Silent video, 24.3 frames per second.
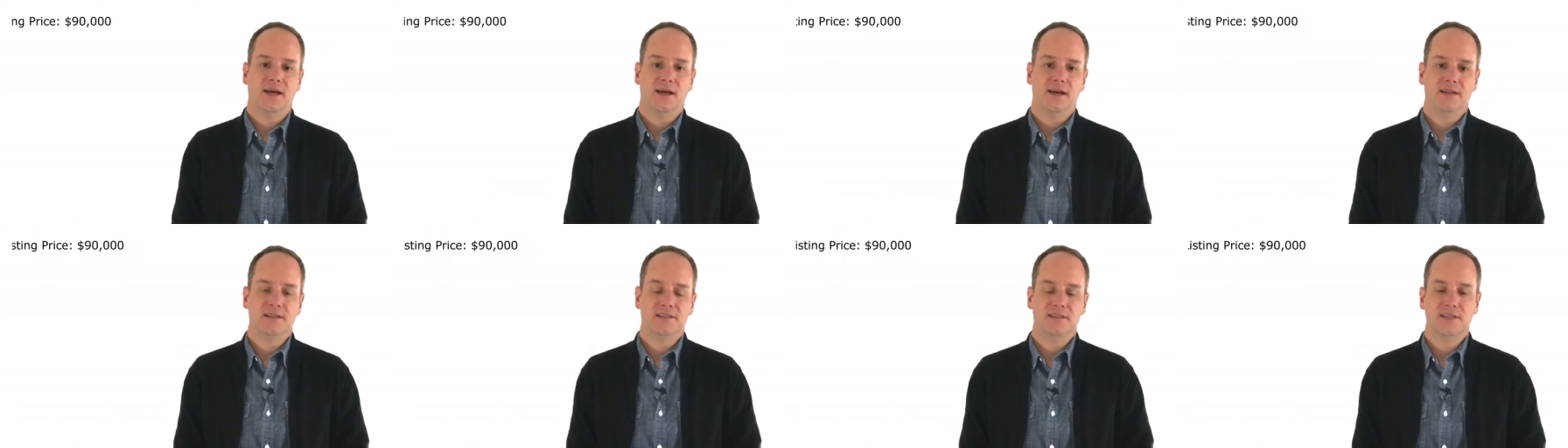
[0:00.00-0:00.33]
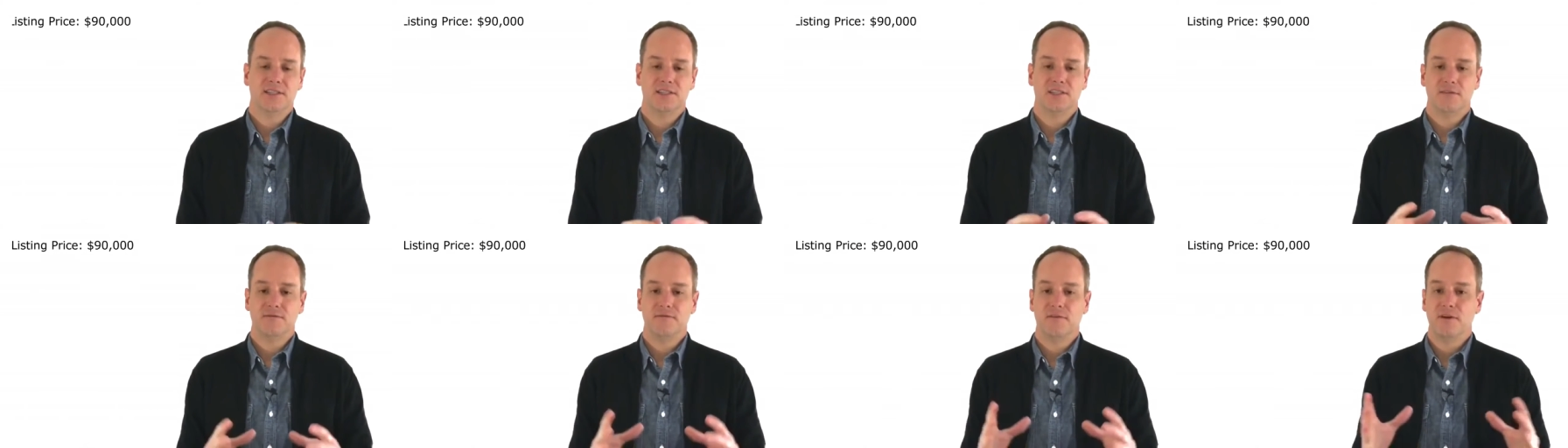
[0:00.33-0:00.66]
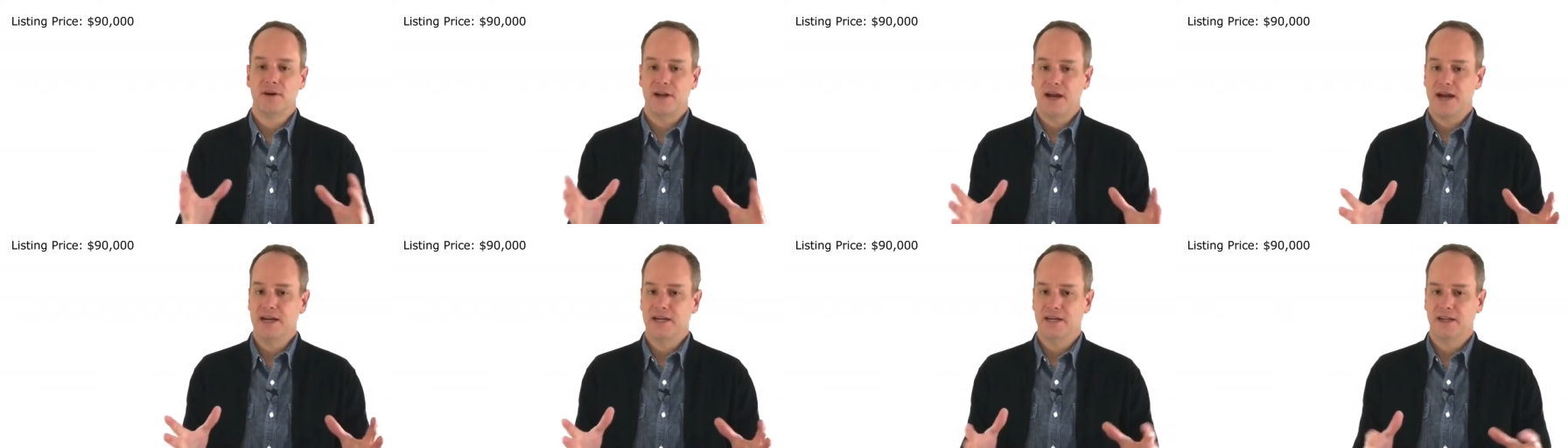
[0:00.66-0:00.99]
is listed
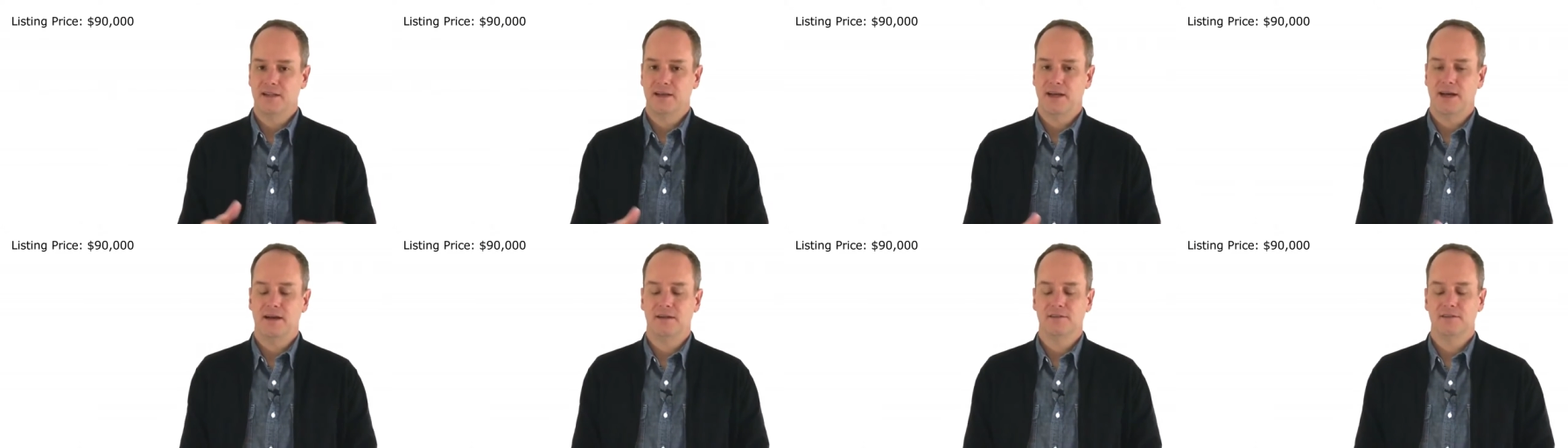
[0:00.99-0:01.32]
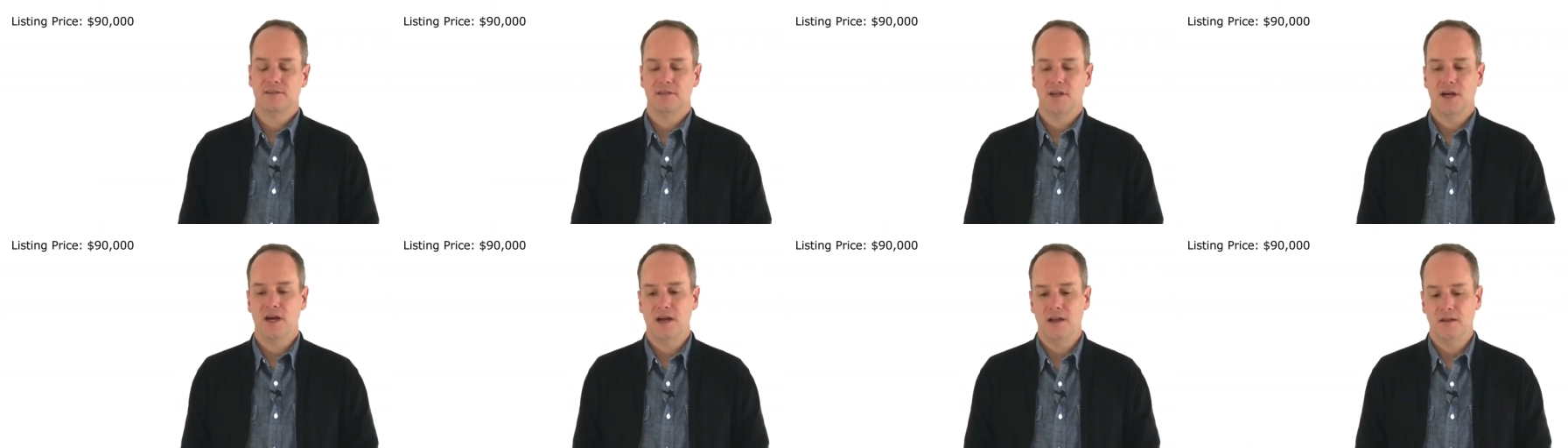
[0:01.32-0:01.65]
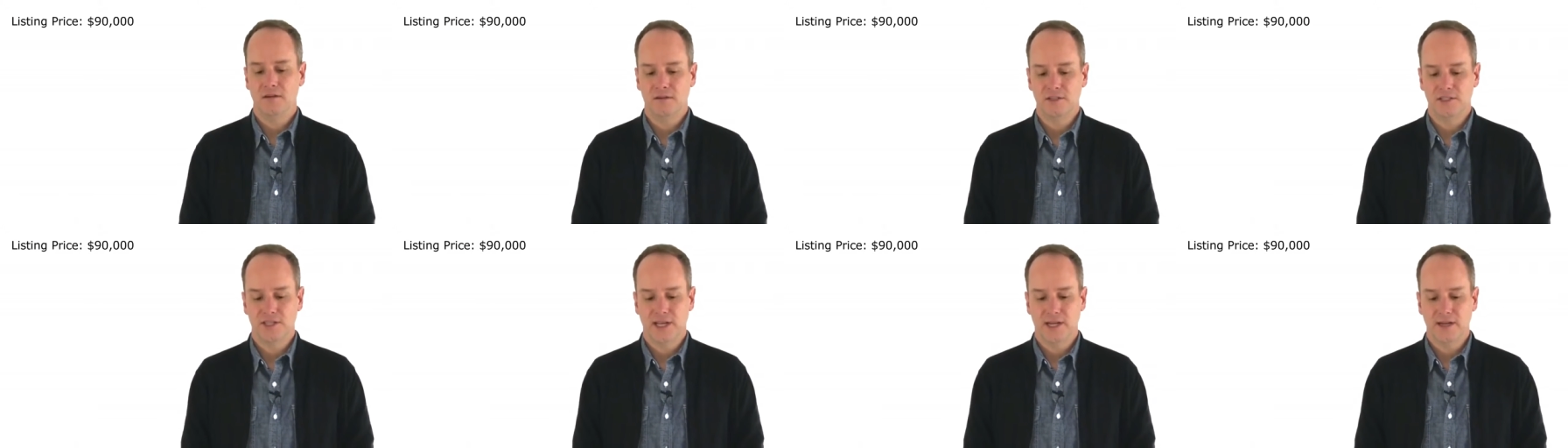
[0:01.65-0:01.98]
for $90,000.